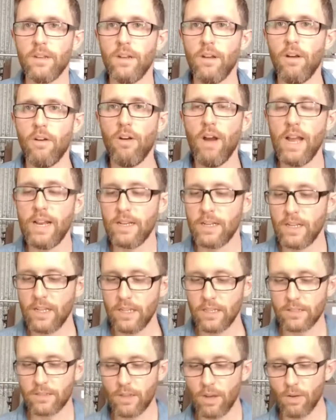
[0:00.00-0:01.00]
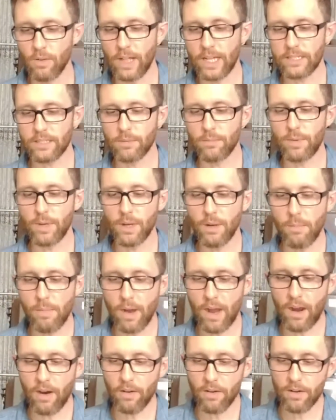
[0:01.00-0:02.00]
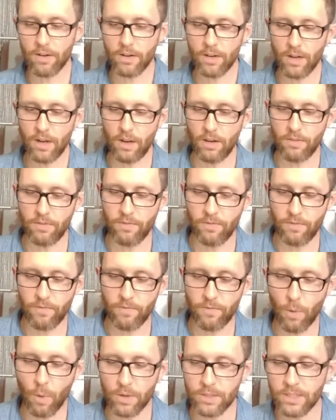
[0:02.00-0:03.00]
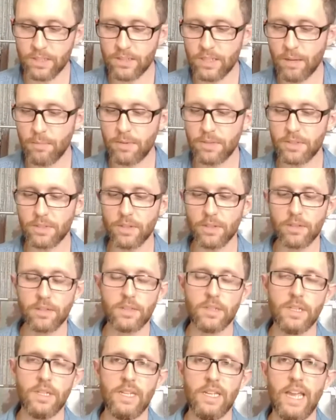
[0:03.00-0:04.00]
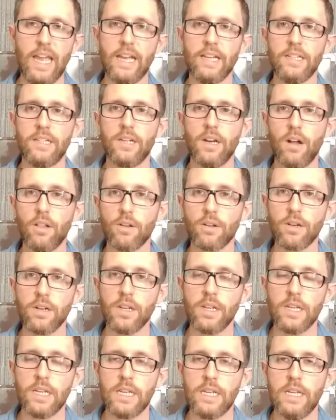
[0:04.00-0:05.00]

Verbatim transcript: All right, so that's a bit about uh, forging temperature and color.